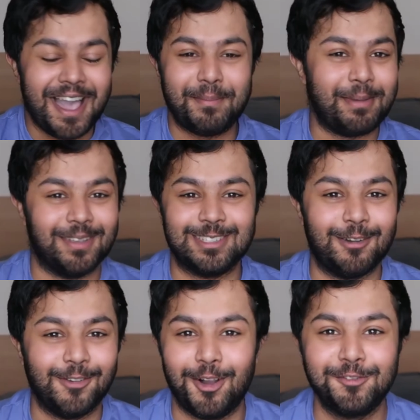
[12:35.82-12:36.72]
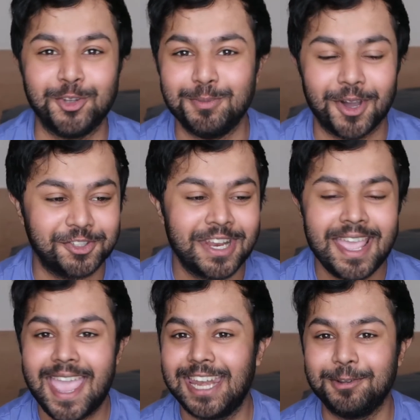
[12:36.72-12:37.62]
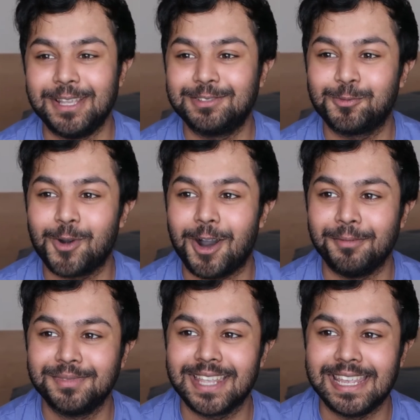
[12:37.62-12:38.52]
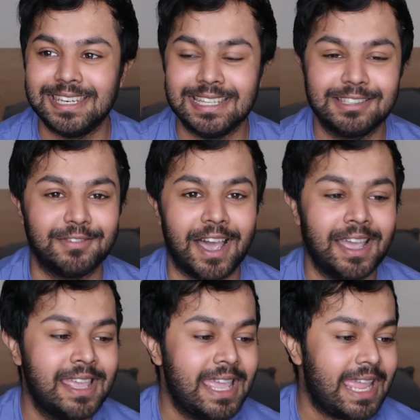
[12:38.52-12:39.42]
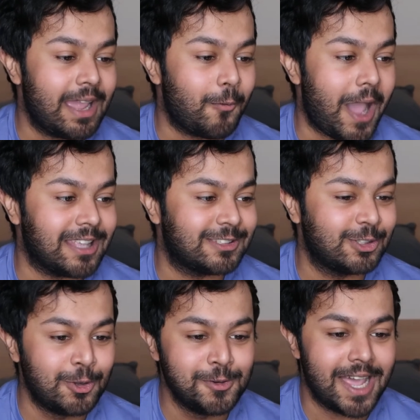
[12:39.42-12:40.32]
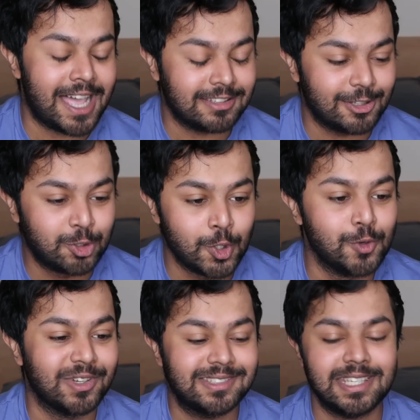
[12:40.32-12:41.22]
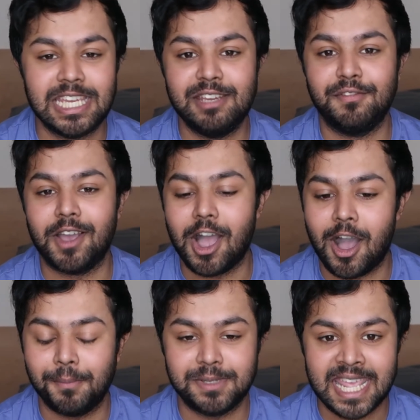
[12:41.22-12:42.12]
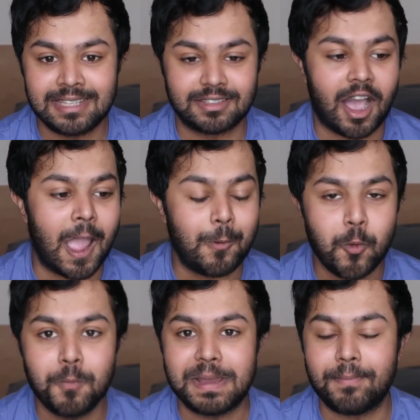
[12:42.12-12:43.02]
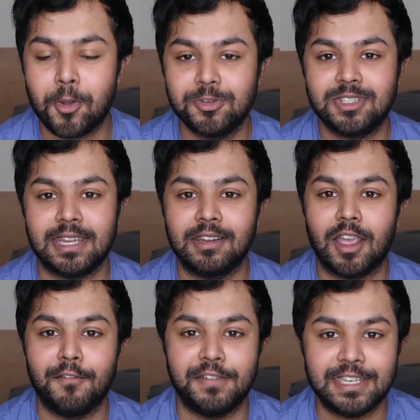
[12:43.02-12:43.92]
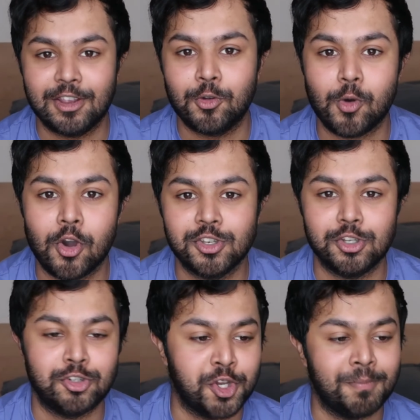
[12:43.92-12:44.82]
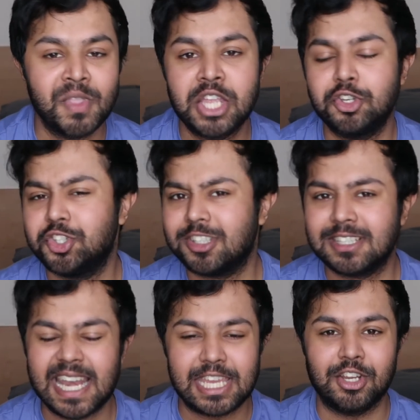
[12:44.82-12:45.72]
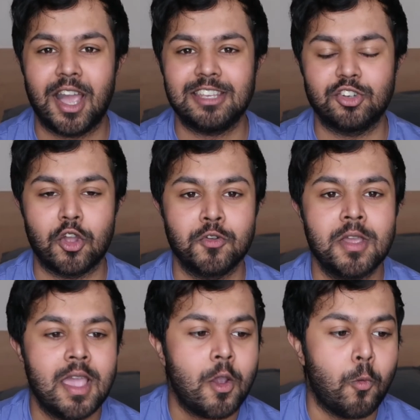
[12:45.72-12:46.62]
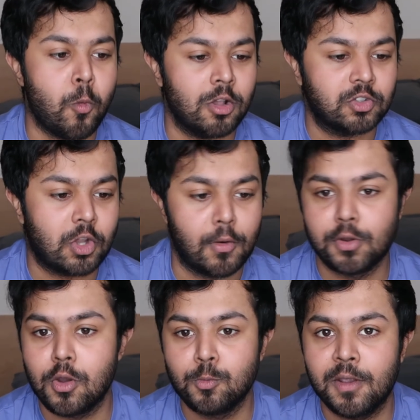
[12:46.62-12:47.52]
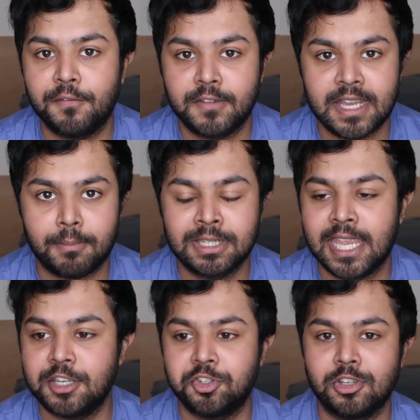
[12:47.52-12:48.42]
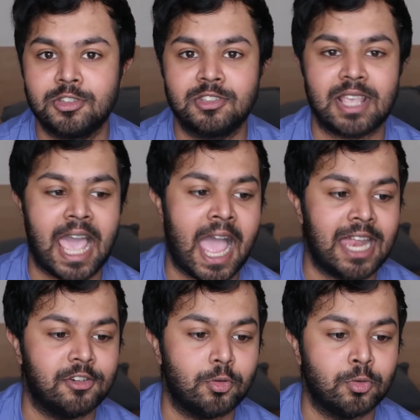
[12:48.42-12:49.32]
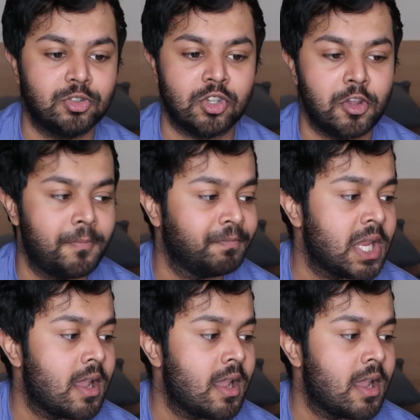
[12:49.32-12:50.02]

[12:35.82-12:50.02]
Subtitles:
I make myself laugh too much. Anyways, what I'm saying is that as soon as I do receive updates, I will be posting a video on YouTube to just let you guys know what's going on with the applications, and also